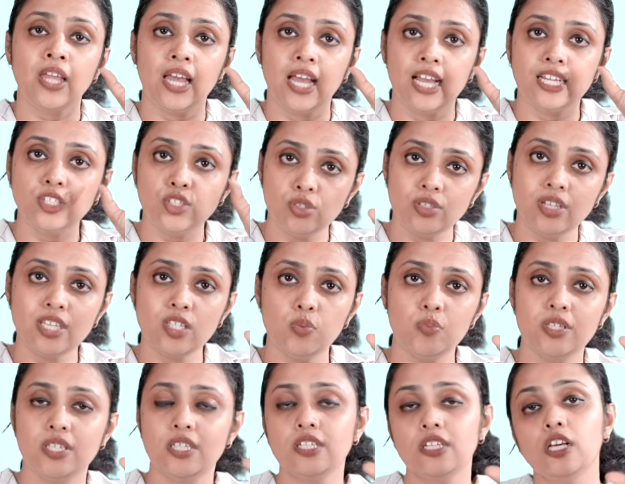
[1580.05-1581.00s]
and today's
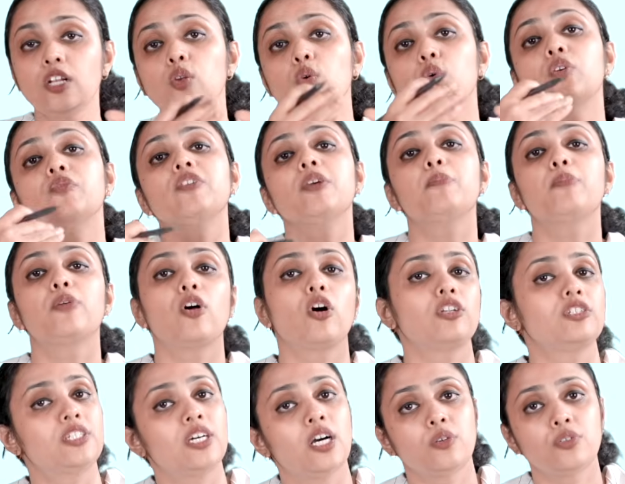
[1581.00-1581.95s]
visit alone we
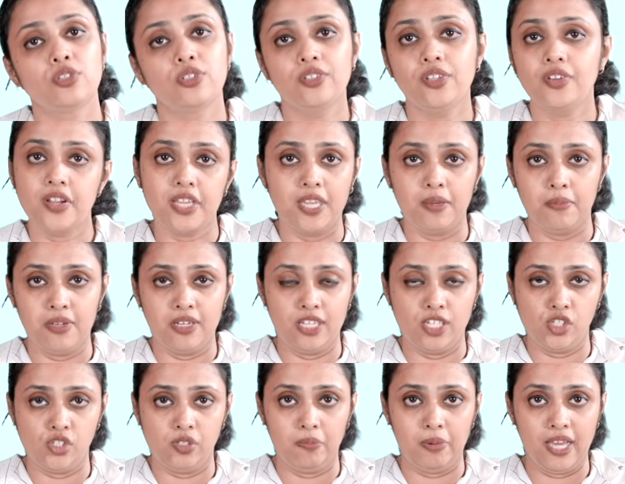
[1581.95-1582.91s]
brought down to the
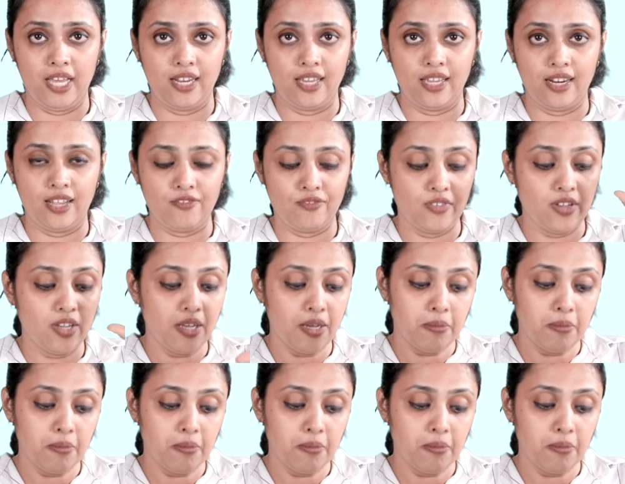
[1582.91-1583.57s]
recommendation paragraph.